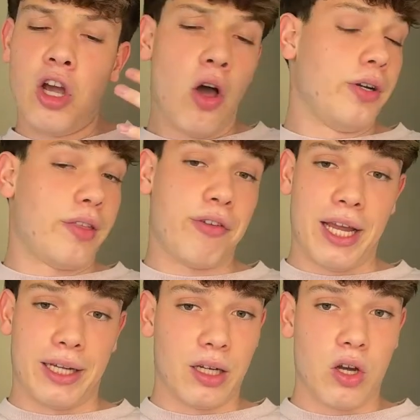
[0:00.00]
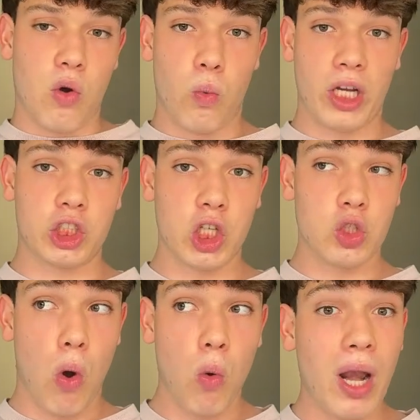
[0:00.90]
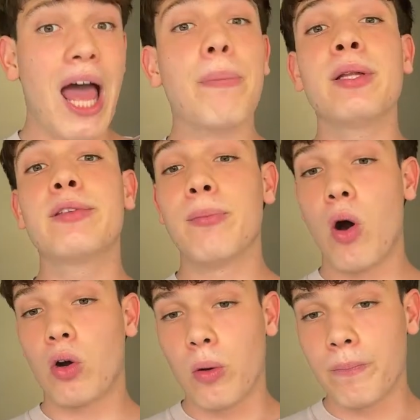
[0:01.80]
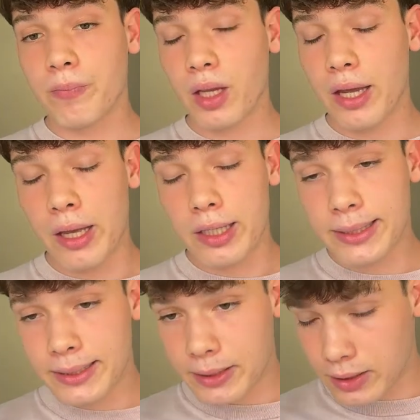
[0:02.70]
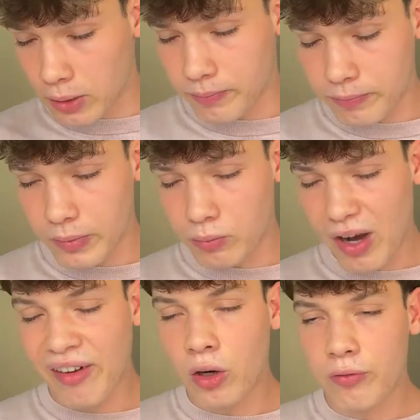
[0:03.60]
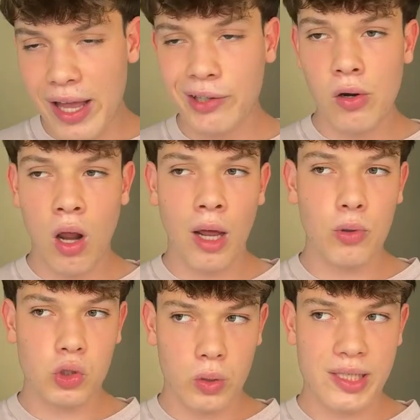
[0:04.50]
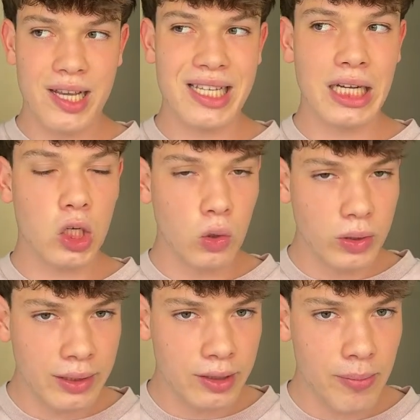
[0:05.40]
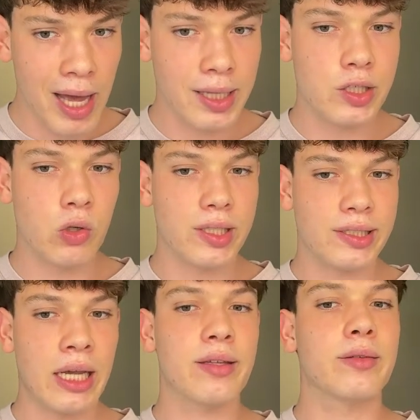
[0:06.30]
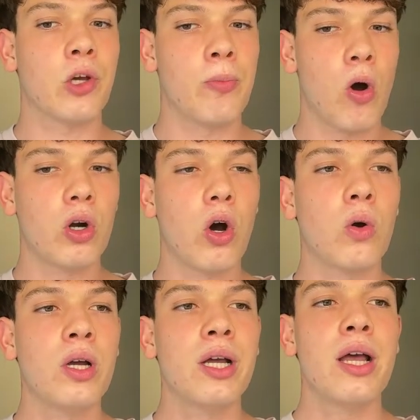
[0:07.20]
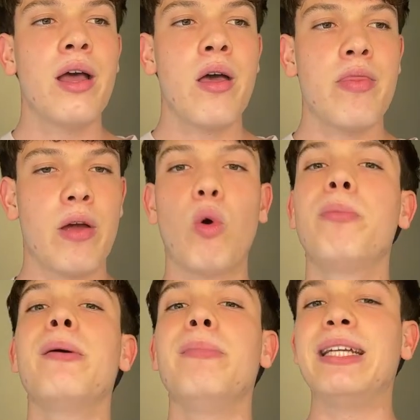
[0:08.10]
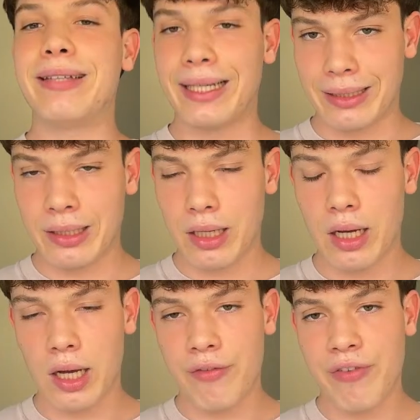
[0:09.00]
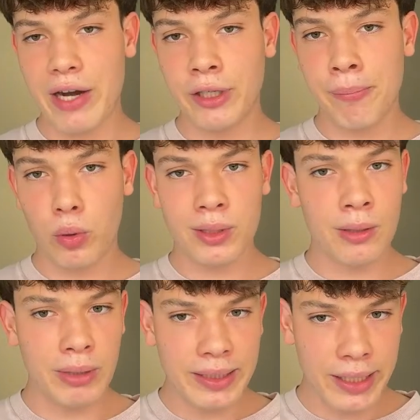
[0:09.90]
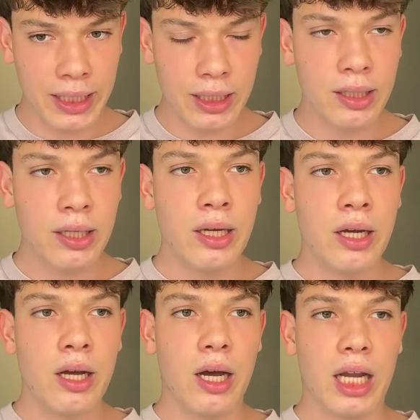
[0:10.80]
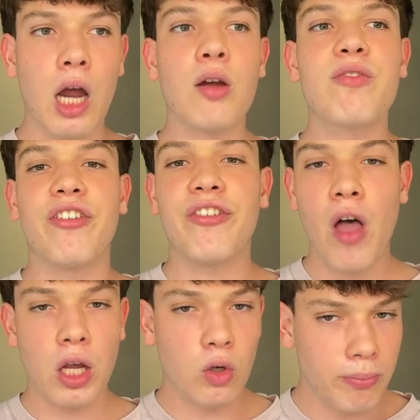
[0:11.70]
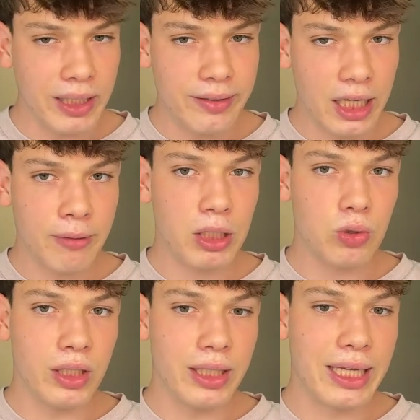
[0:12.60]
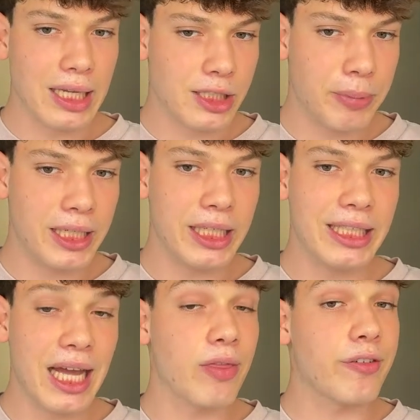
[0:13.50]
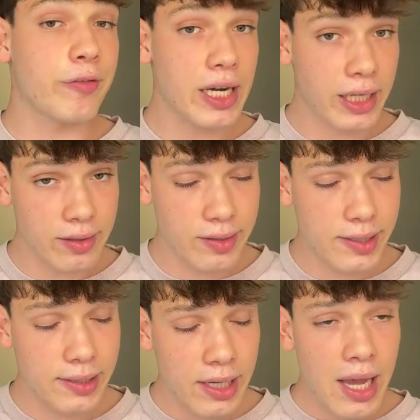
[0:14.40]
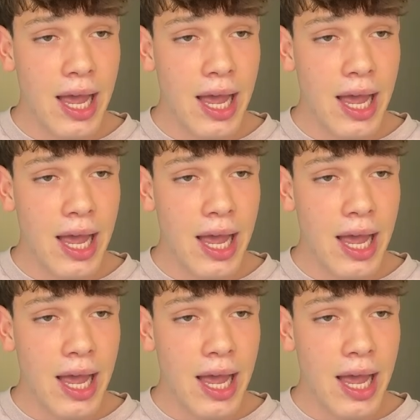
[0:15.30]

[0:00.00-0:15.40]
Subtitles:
other thing, which is what will happen tomorrow, is some very, very reliable sources, including Di Marzio, are saying that tomorrow there will be a meeting, a very important meeting, kind of the final meeting between Gasperini and the Fredkins.